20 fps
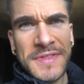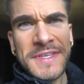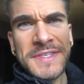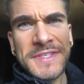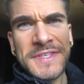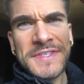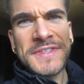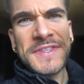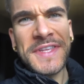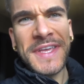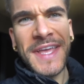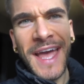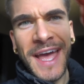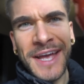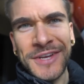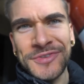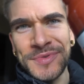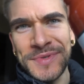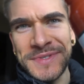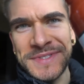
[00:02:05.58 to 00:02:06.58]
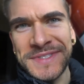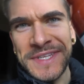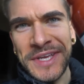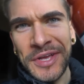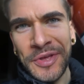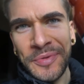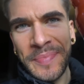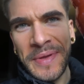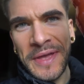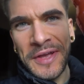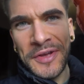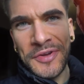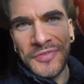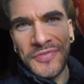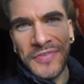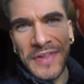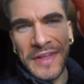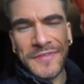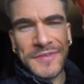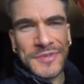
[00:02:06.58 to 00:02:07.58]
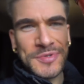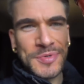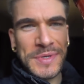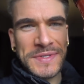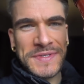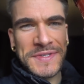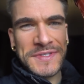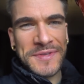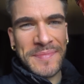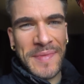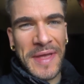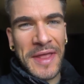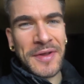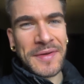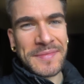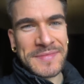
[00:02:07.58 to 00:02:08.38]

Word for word: This is the actual dill pickle flavored twisted tomato.